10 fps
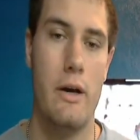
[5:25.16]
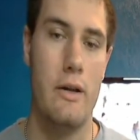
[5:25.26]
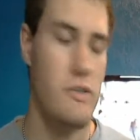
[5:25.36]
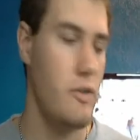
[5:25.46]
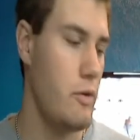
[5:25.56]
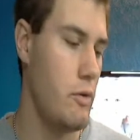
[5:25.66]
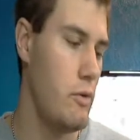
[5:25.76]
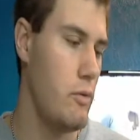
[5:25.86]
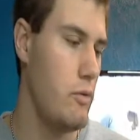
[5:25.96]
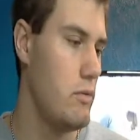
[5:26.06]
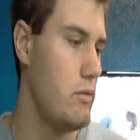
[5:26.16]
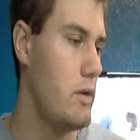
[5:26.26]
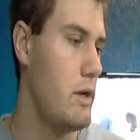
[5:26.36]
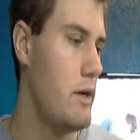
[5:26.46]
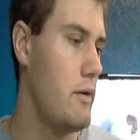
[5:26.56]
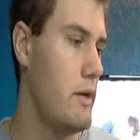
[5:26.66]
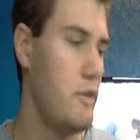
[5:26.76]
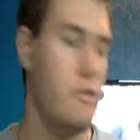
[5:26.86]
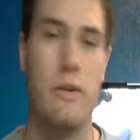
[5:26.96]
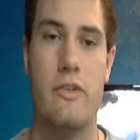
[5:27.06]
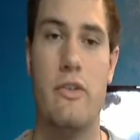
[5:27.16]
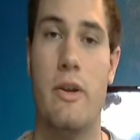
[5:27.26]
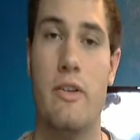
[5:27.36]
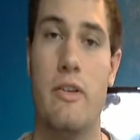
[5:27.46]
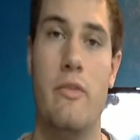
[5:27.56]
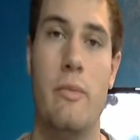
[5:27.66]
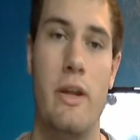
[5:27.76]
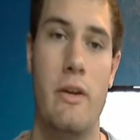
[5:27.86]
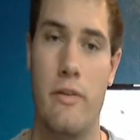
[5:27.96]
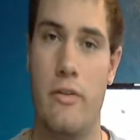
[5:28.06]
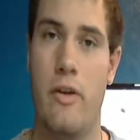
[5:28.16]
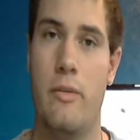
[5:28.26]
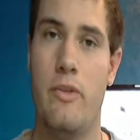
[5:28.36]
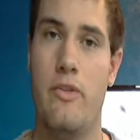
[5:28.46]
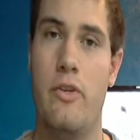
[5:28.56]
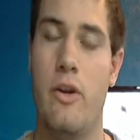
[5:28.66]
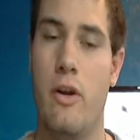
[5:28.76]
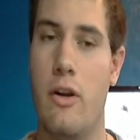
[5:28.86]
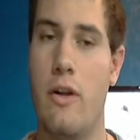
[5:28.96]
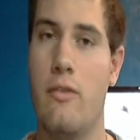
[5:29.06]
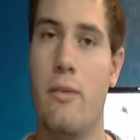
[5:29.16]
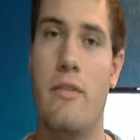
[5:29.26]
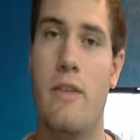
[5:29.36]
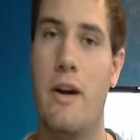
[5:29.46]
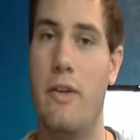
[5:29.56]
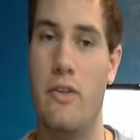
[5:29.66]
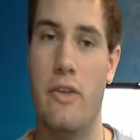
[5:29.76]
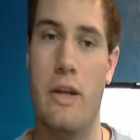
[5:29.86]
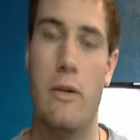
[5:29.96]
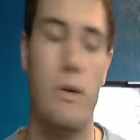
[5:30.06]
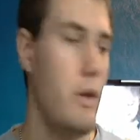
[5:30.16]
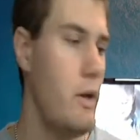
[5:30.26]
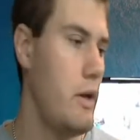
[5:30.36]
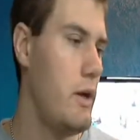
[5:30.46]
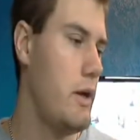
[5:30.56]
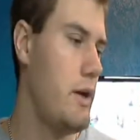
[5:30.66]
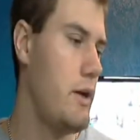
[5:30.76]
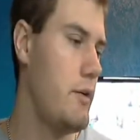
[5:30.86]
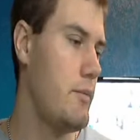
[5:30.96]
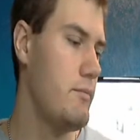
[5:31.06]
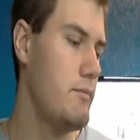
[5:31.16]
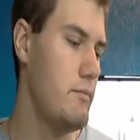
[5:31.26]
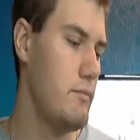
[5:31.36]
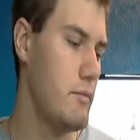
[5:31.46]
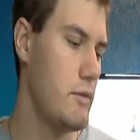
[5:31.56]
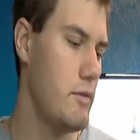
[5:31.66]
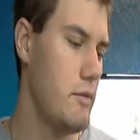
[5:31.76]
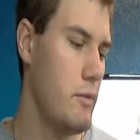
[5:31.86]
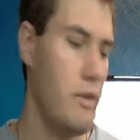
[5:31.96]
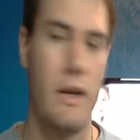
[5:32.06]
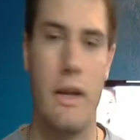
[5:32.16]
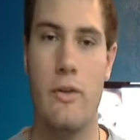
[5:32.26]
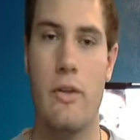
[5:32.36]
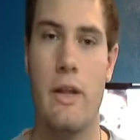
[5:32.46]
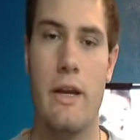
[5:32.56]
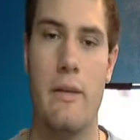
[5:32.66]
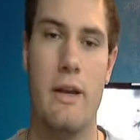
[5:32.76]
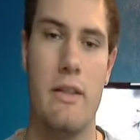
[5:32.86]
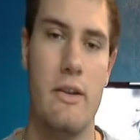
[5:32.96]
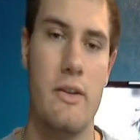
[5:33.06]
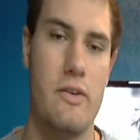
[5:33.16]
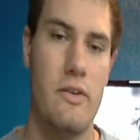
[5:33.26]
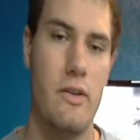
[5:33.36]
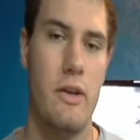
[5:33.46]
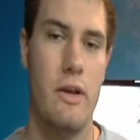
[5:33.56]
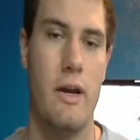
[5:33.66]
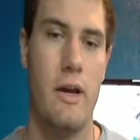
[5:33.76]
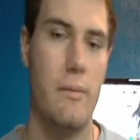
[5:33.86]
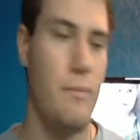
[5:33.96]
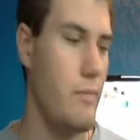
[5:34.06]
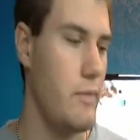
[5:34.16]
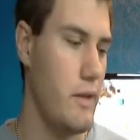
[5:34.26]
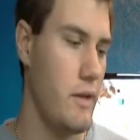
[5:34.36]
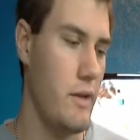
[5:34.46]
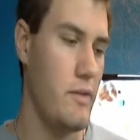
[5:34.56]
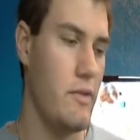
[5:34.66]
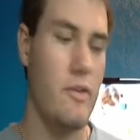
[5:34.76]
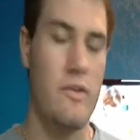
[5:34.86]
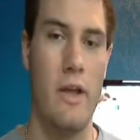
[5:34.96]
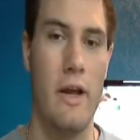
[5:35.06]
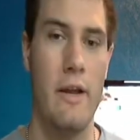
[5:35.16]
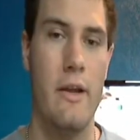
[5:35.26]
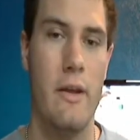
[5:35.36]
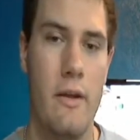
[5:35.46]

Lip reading: So I still consider myself a beginner, even though I've been shooting on and off for about 5 years now. Um, one thing I do like about this is the slide.